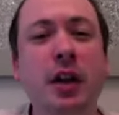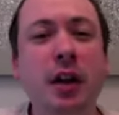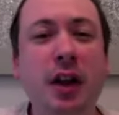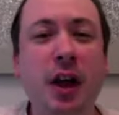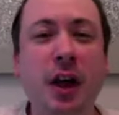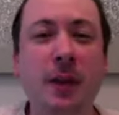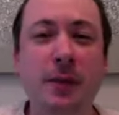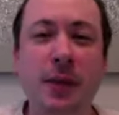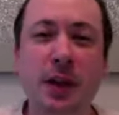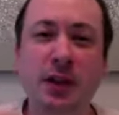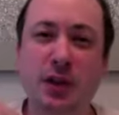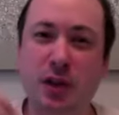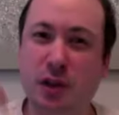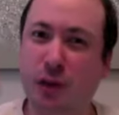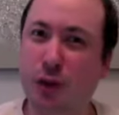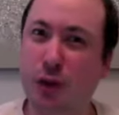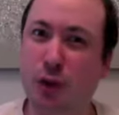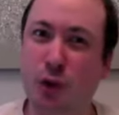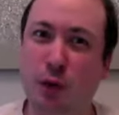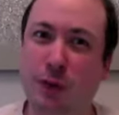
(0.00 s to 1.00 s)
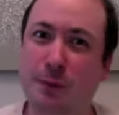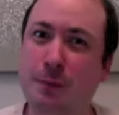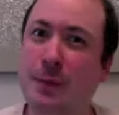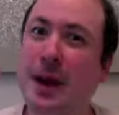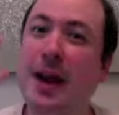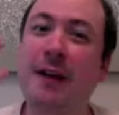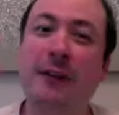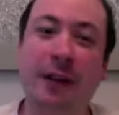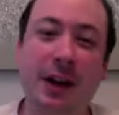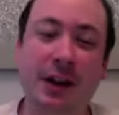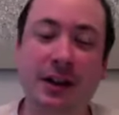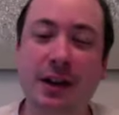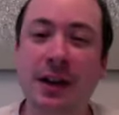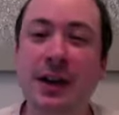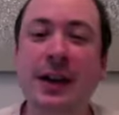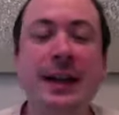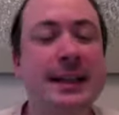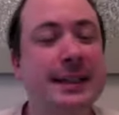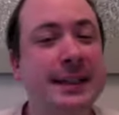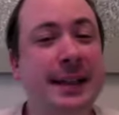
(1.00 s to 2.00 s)
They just all sort of married
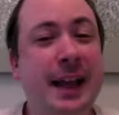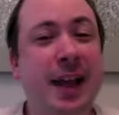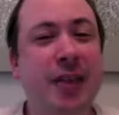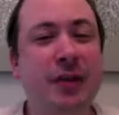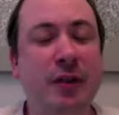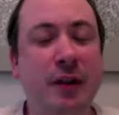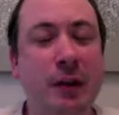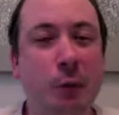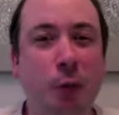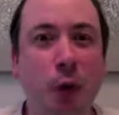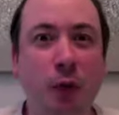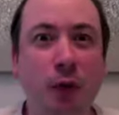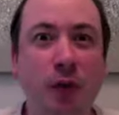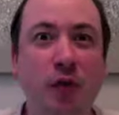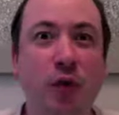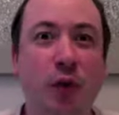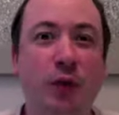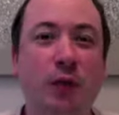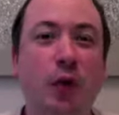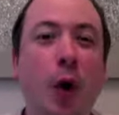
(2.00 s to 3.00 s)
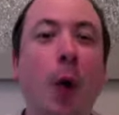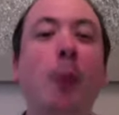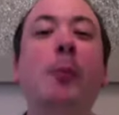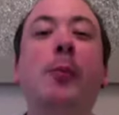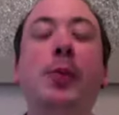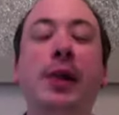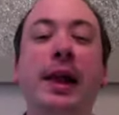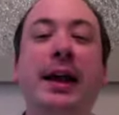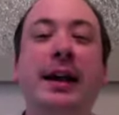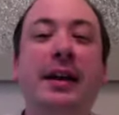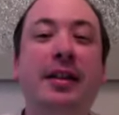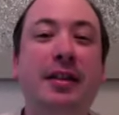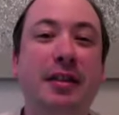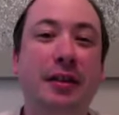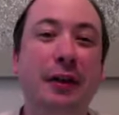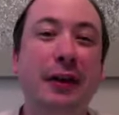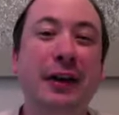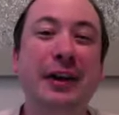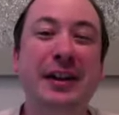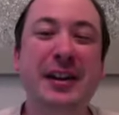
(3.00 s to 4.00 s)
together in one sort of complex